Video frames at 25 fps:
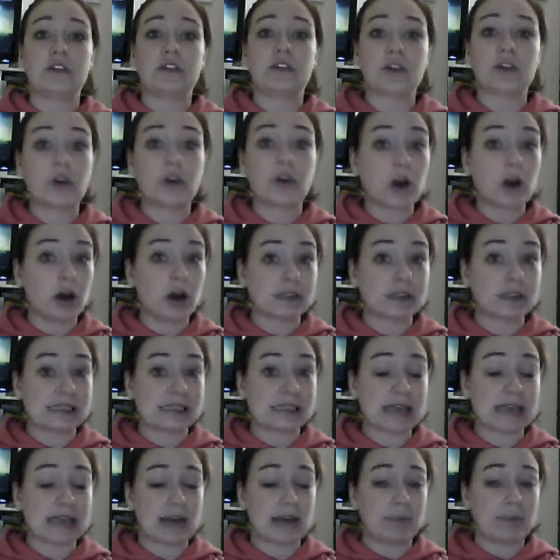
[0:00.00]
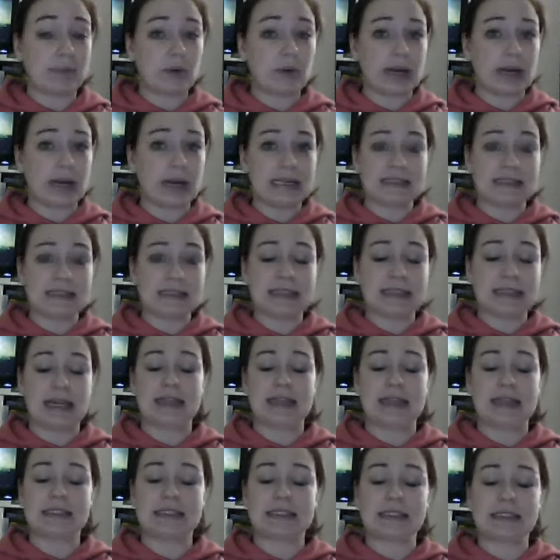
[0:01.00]
to girls and not boys. And
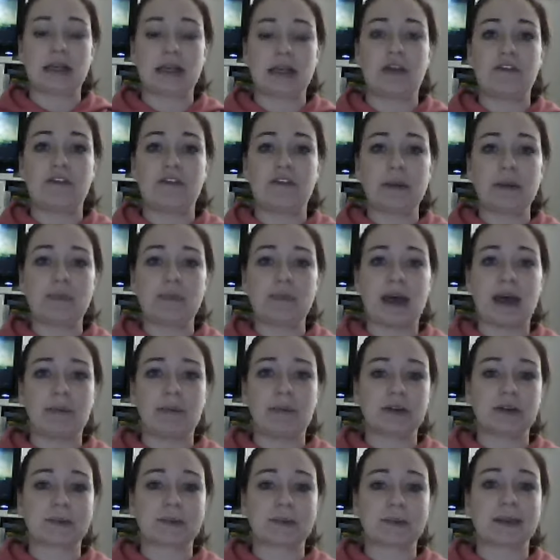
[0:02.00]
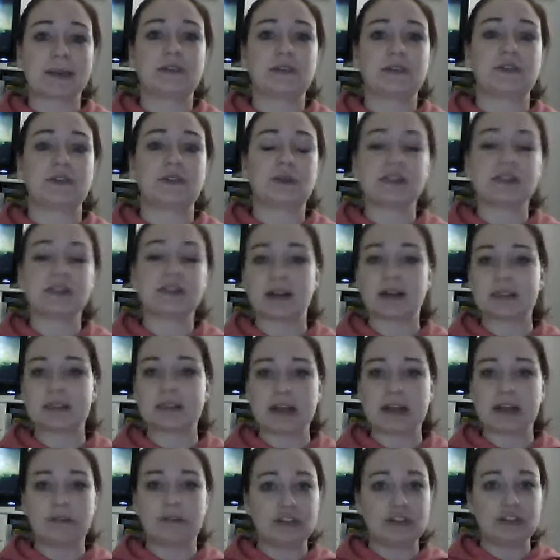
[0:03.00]
it's from that perspective. So it starts
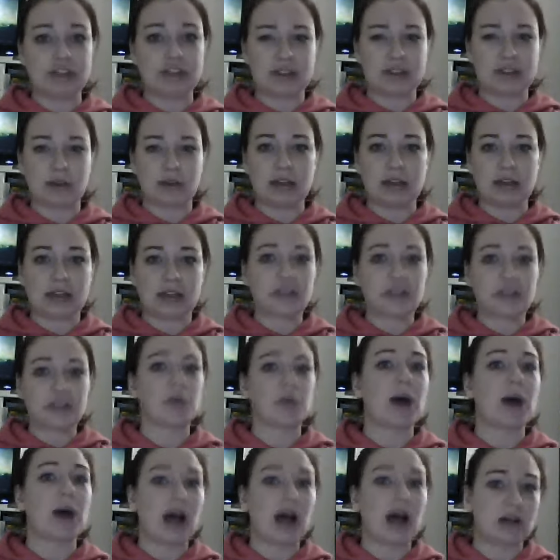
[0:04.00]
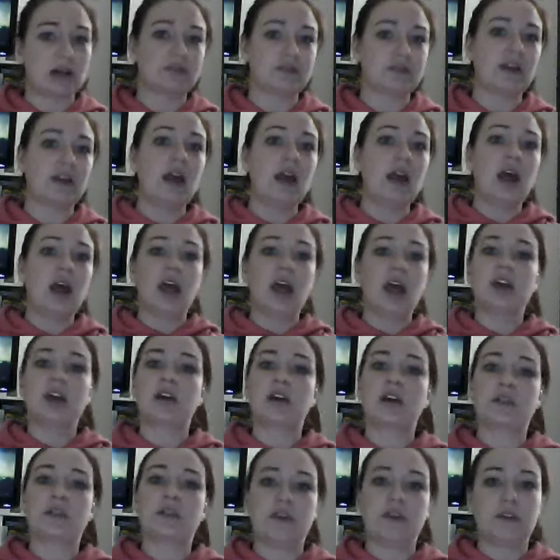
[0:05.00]
off when she's only like twelve and
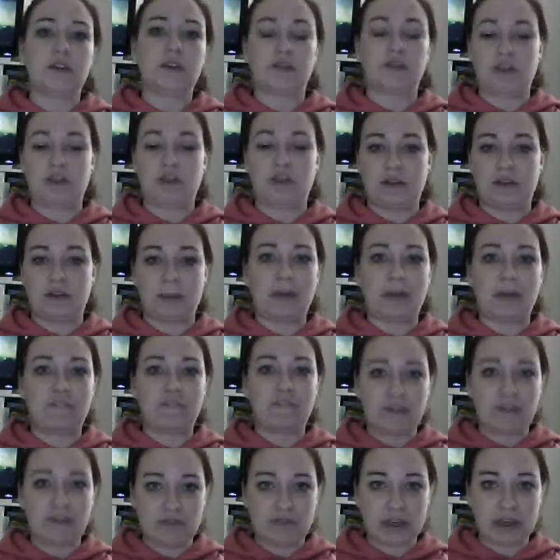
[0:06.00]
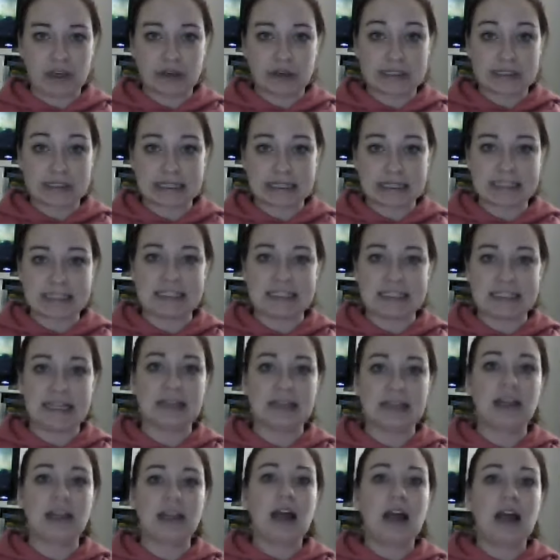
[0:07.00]
goes until she's about fifteen or
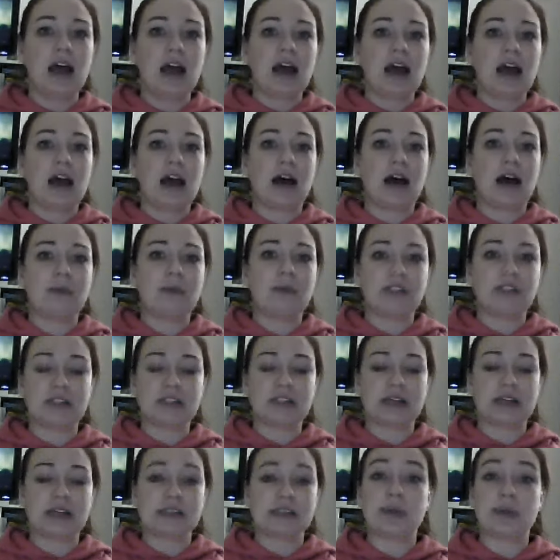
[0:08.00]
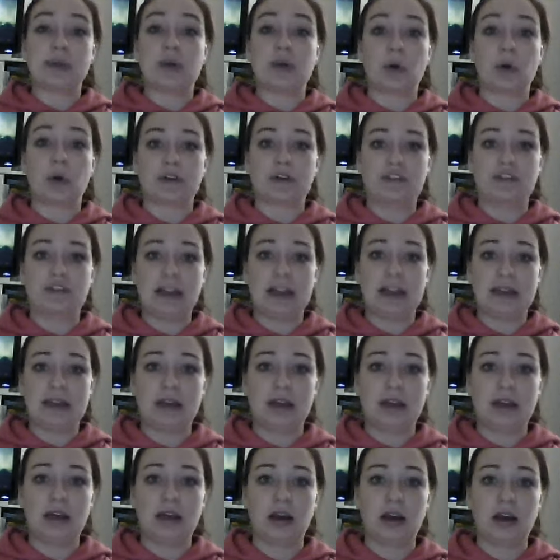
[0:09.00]
sixteen. Um, she's also an orphan.
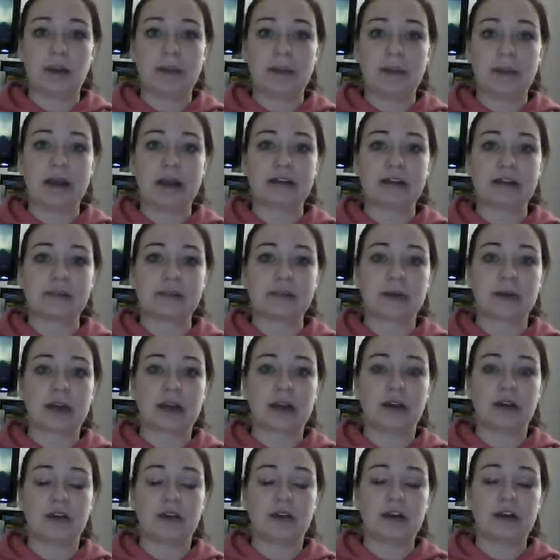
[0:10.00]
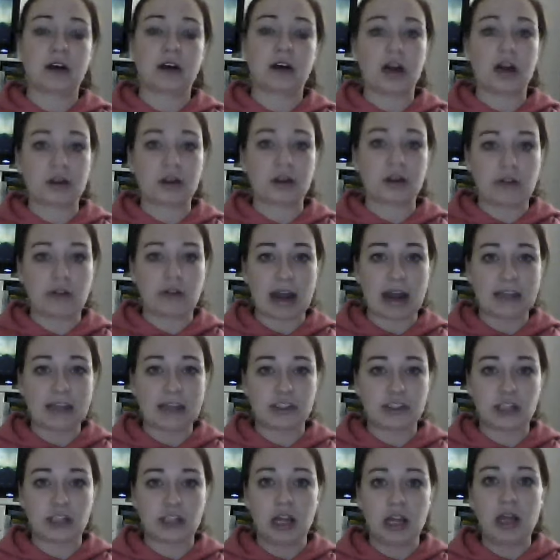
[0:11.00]
Her parents were killed in a car crash.
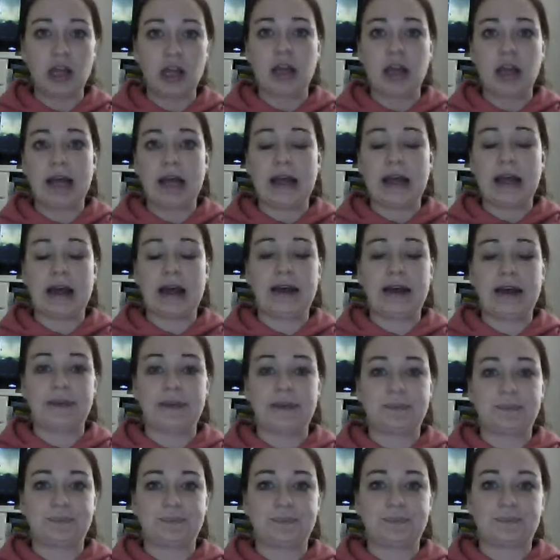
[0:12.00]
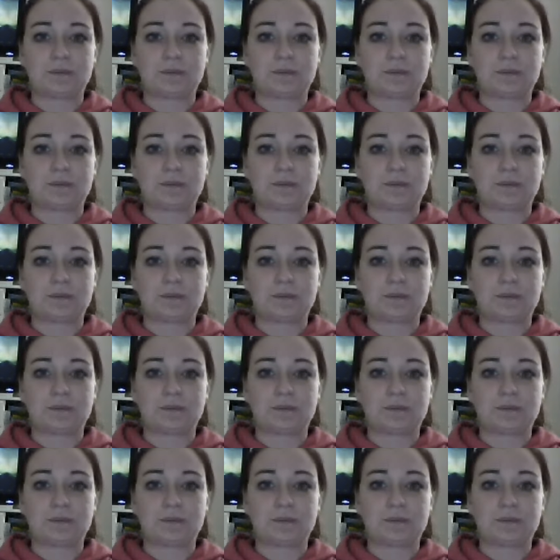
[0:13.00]
Um,